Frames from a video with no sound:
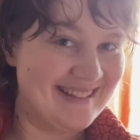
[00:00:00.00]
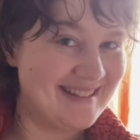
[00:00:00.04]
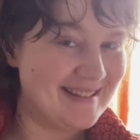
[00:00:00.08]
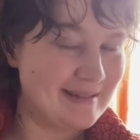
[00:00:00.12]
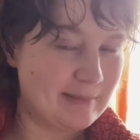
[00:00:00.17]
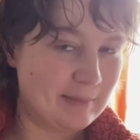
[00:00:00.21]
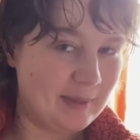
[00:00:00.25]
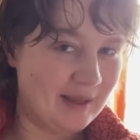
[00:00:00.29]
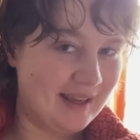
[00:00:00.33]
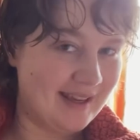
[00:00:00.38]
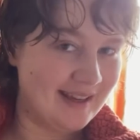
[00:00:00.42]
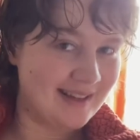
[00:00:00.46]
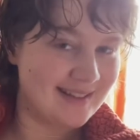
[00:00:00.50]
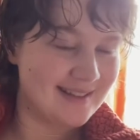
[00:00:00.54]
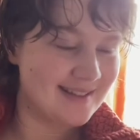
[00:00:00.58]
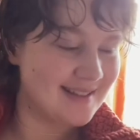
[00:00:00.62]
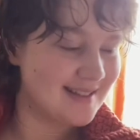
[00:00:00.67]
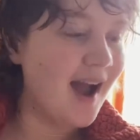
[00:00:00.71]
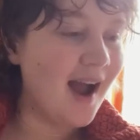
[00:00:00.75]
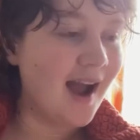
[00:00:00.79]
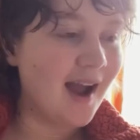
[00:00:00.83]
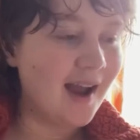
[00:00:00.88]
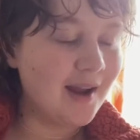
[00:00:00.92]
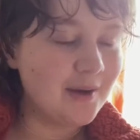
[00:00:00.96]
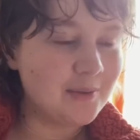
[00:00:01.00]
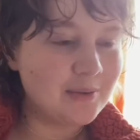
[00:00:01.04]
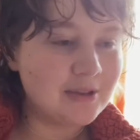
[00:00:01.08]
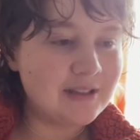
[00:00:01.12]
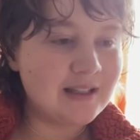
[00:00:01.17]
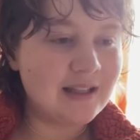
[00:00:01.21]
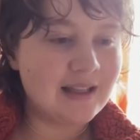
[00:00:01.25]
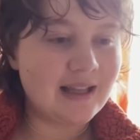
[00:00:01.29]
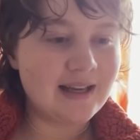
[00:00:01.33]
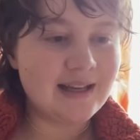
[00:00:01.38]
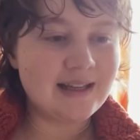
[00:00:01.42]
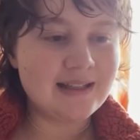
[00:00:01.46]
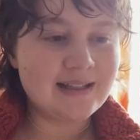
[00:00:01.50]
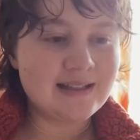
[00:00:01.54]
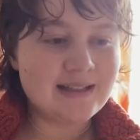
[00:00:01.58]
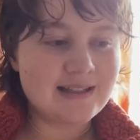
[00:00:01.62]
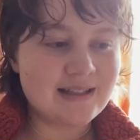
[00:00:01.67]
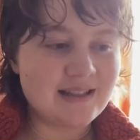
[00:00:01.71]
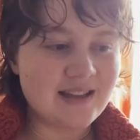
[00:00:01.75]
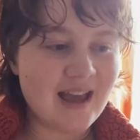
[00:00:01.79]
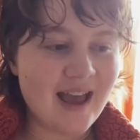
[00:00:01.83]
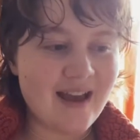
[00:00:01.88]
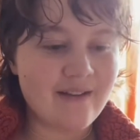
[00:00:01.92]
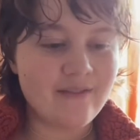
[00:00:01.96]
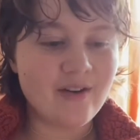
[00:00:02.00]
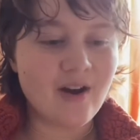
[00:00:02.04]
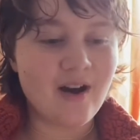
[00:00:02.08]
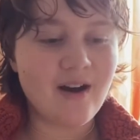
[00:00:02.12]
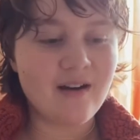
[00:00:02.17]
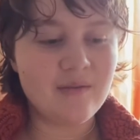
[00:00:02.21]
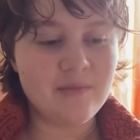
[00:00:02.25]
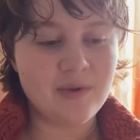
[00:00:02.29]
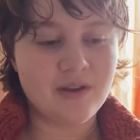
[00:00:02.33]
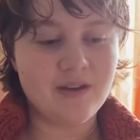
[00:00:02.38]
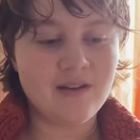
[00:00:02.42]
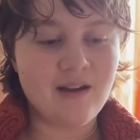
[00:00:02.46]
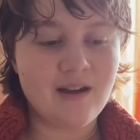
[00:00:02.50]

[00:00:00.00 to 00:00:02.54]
Because I would like to have a hobby.